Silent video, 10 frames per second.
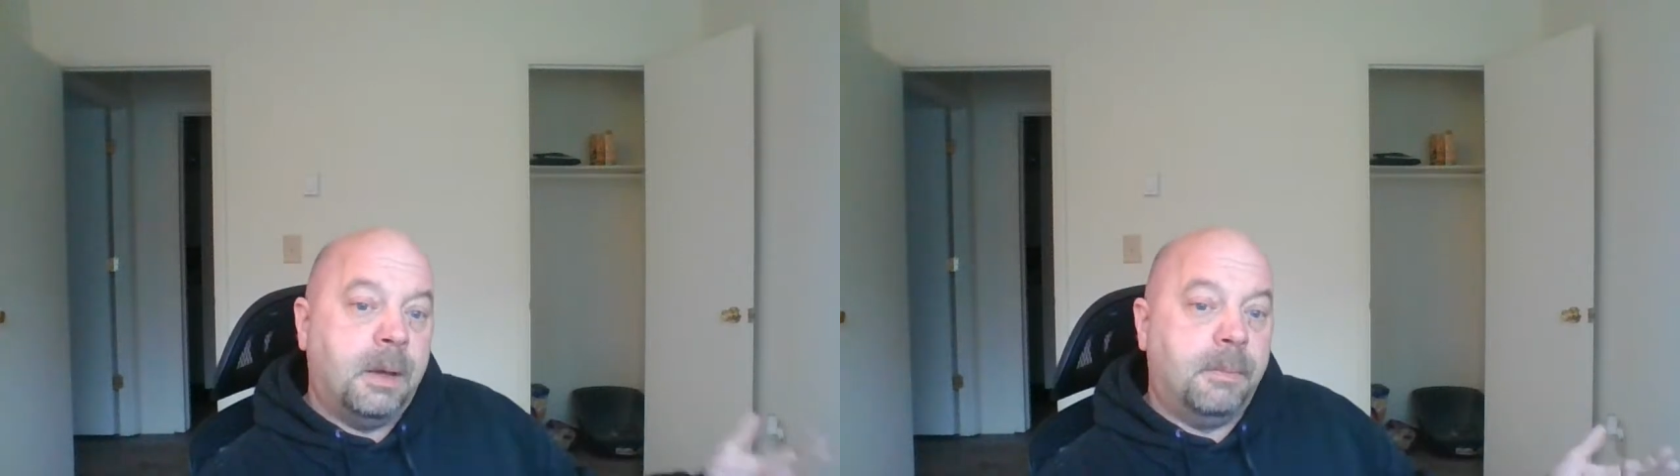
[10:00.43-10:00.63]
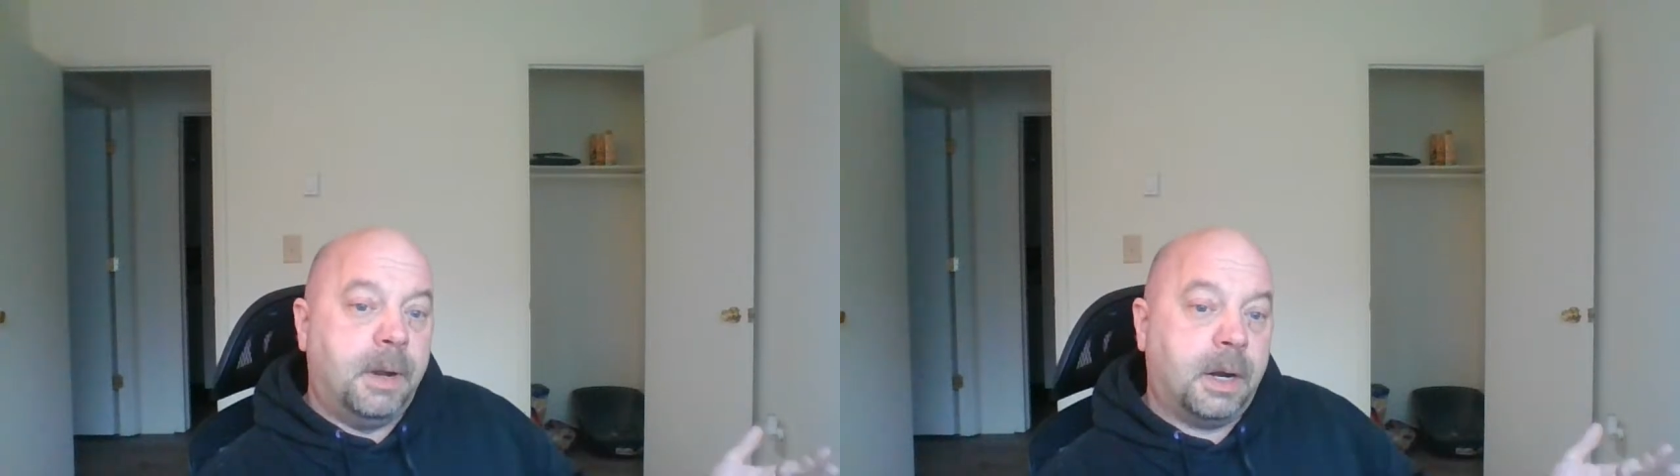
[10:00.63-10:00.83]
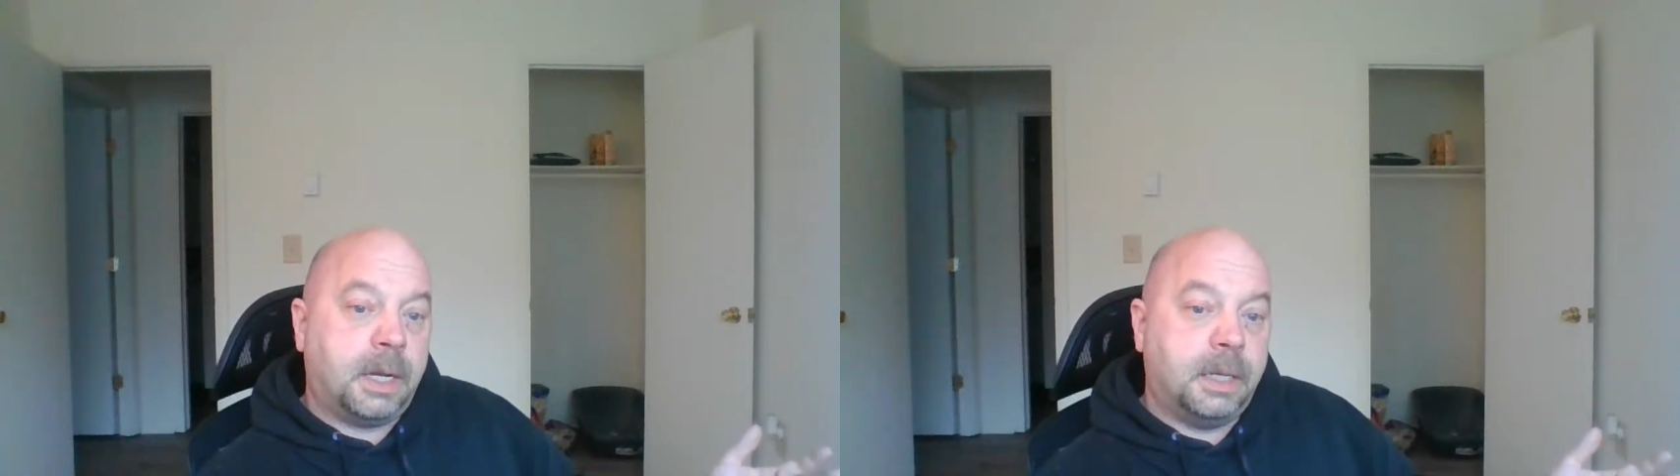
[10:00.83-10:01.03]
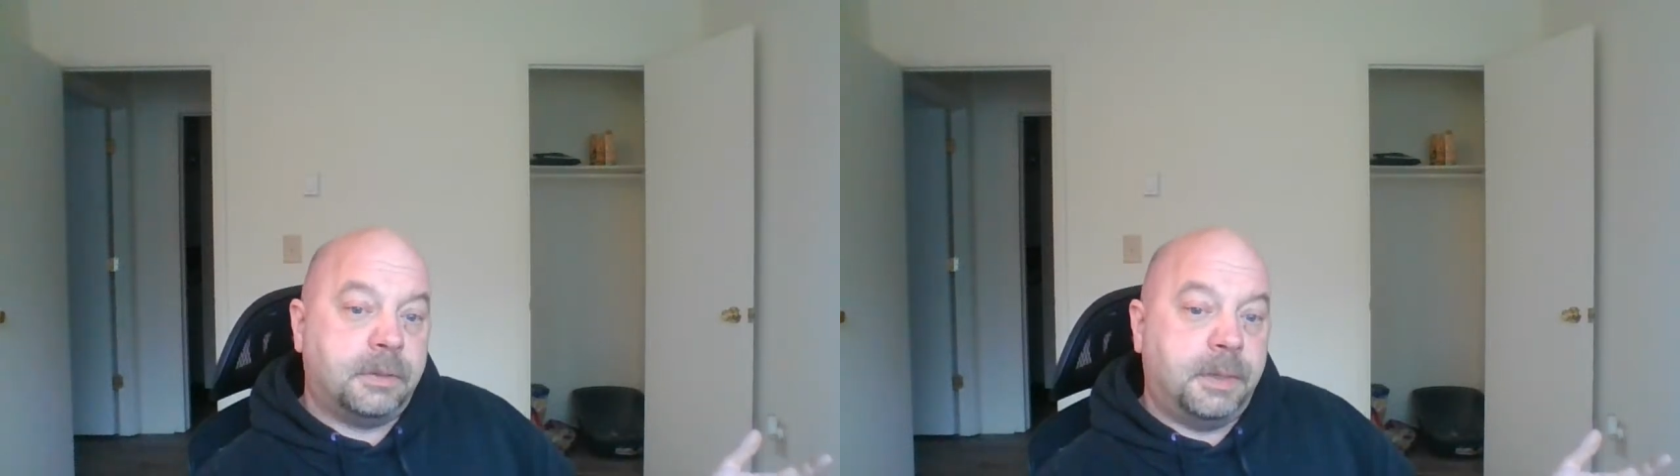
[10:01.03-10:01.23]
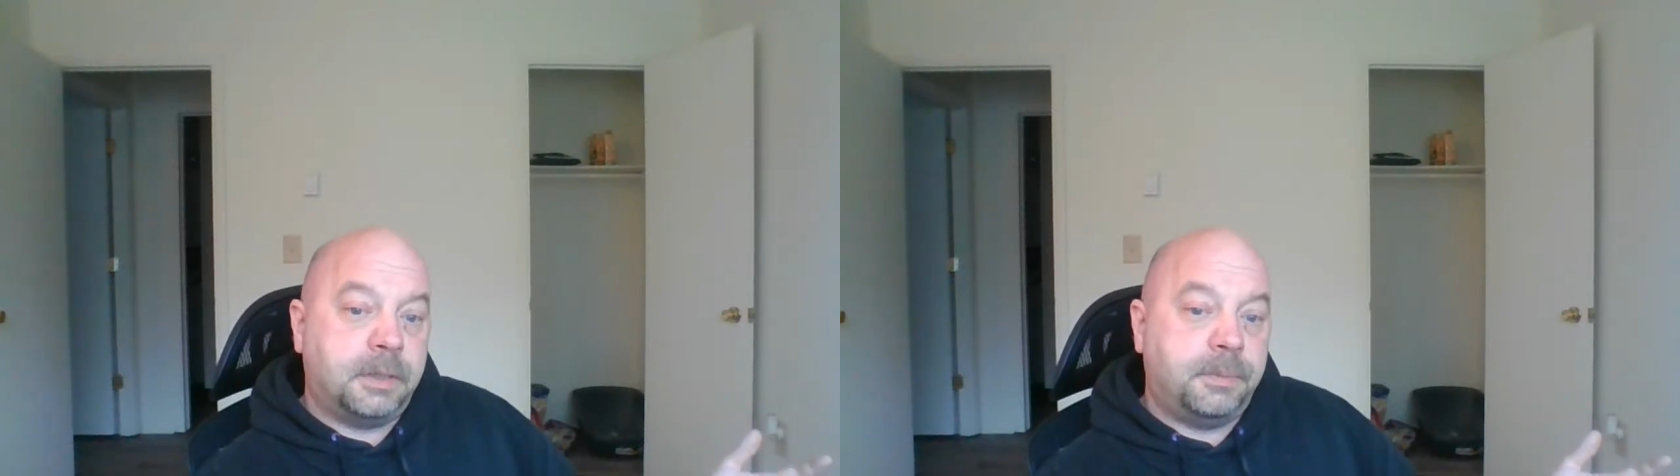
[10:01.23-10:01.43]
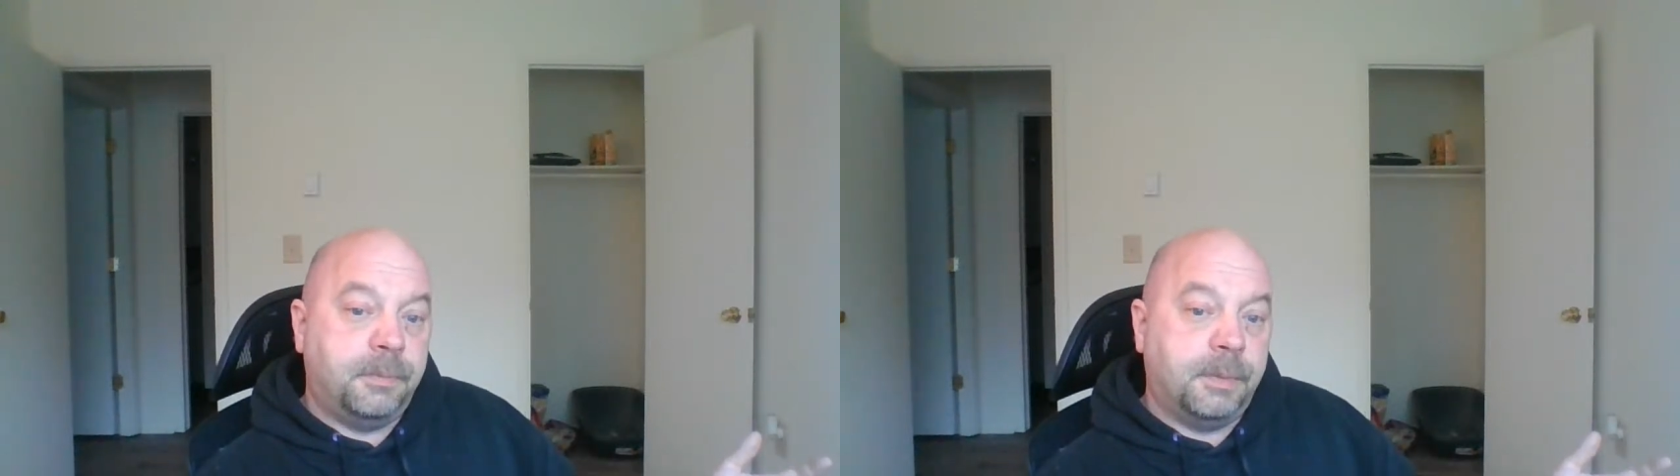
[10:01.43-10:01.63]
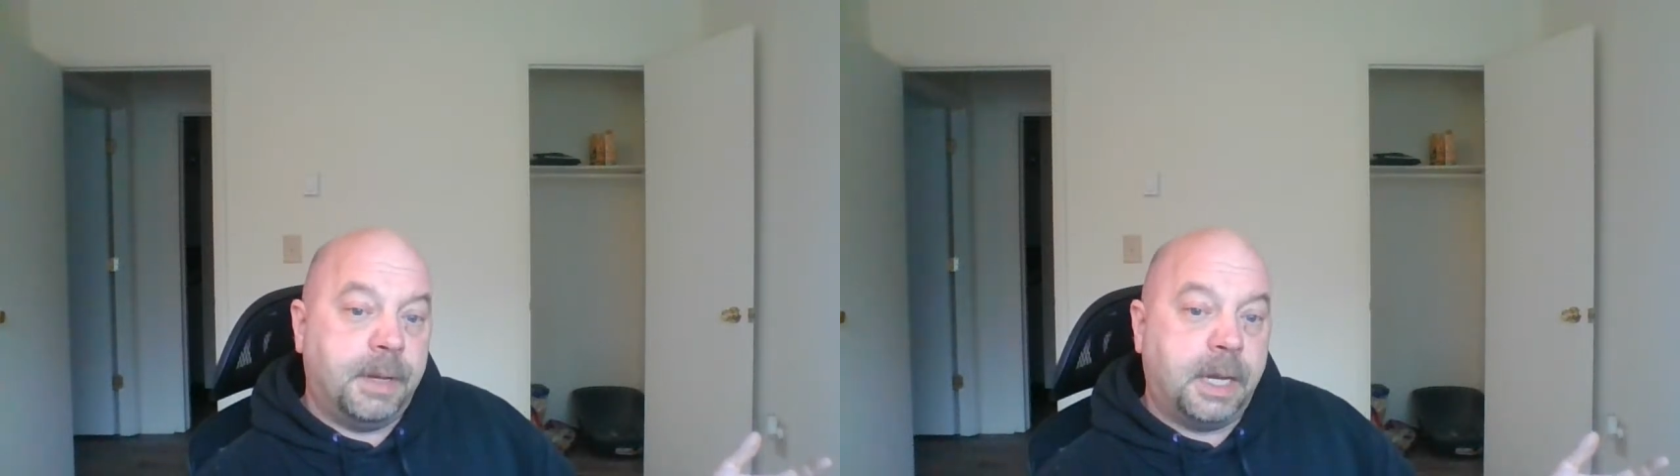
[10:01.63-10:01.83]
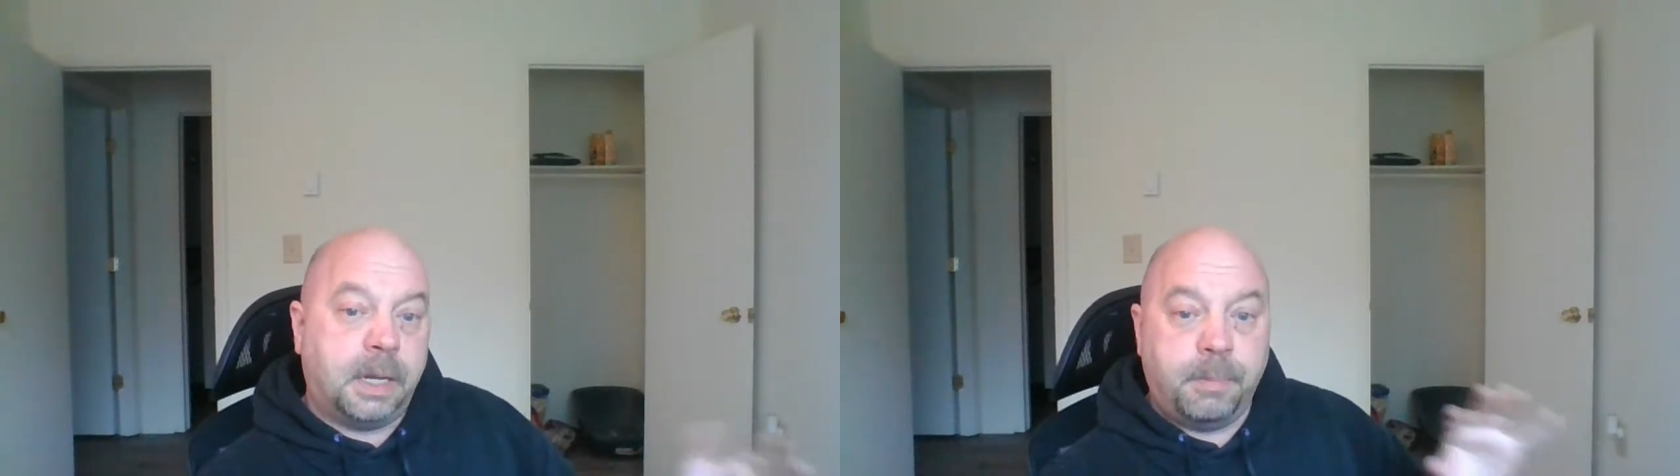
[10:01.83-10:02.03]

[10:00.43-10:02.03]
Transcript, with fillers: Americans must remain